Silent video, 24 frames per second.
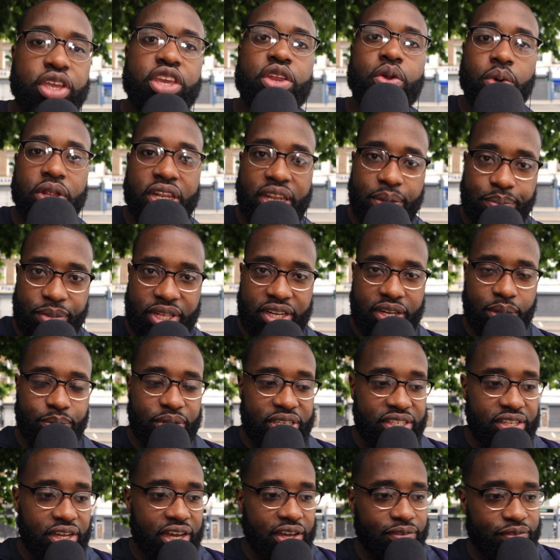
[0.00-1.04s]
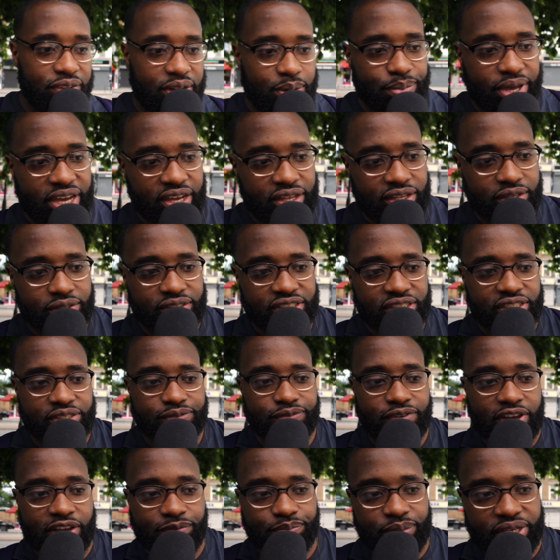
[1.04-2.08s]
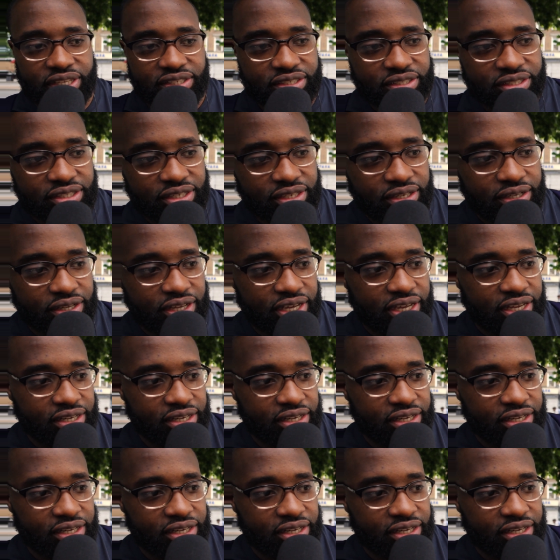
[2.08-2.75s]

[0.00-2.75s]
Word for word: you know what? Let me let me dive in the bag because there's five pieces here,